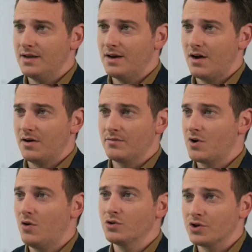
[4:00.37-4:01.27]
In our
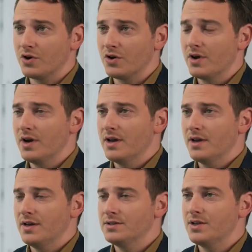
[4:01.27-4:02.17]
culture,
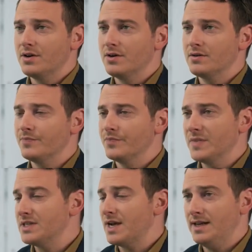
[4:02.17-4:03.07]
is there
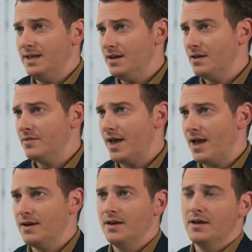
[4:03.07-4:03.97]
this idea
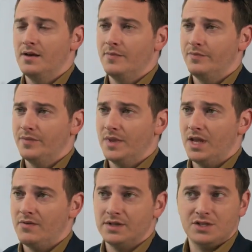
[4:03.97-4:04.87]
that
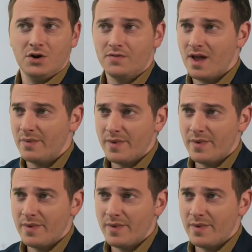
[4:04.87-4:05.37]
if it's your family